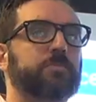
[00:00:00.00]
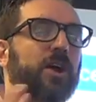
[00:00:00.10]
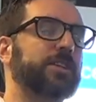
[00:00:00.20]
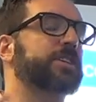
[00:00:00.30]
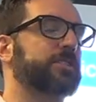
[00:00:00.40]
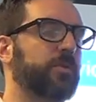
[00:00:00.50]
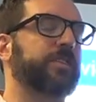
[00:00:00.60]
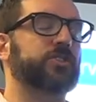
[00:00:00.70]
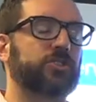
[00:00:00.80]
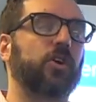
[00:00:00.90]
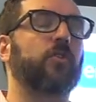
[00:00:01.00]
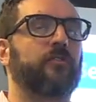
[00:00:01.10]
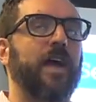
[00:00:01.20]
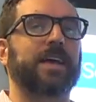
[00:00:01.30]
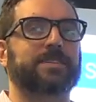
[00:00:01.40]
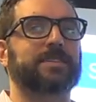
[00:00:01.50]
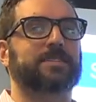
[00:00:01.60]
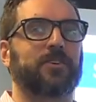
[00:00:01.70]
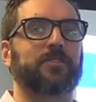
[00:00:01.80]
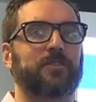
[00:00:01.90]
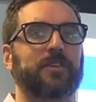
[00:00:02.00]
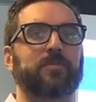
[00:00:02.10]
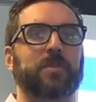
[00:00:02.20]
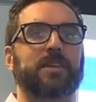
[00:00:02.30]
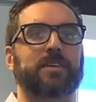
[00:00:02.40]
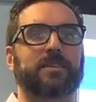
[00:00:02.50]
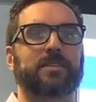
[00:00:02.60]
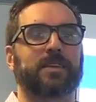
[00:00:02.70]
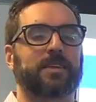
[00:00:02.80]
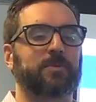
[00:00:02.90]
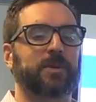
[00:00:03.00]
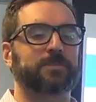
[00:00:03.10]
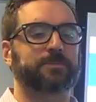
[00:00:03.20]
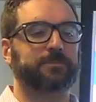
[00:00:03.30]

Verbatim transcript: project is moving so fast, it's hard for even me to like, keep up.